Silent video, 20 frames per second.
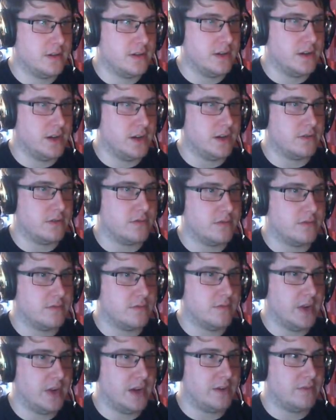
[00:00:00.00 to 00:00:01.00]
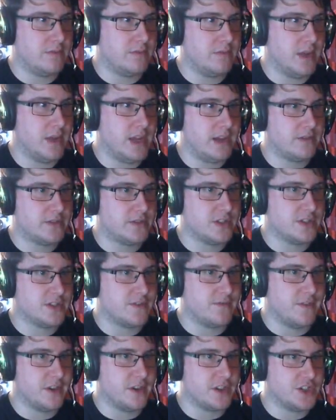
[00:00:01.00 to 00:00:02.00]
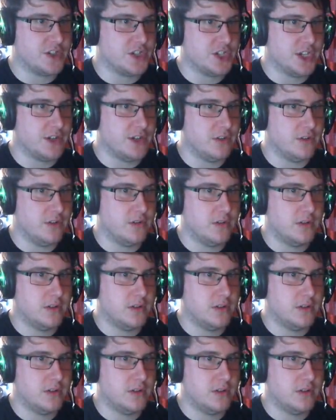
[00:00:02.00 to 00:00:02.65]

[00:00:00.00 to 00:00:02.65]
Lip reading: Oh, well, my house is a fucking shithole.